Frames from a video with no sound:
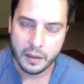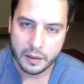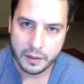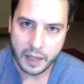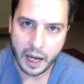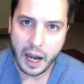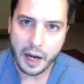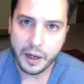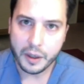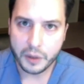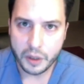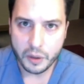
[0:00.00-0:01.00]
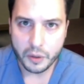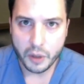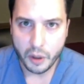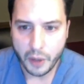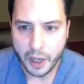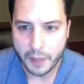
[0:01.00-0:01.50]
The higher you
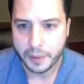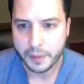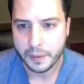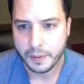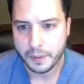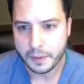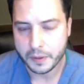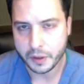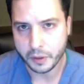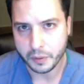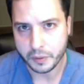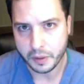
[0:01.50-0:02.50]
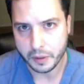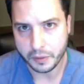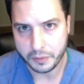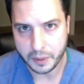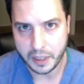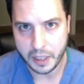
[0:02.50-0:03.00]
go up, so
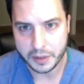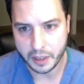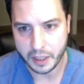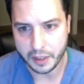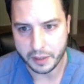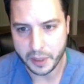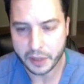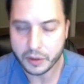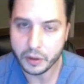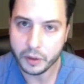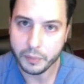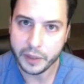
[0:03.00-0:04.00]
3 days are kind of the pinnacle,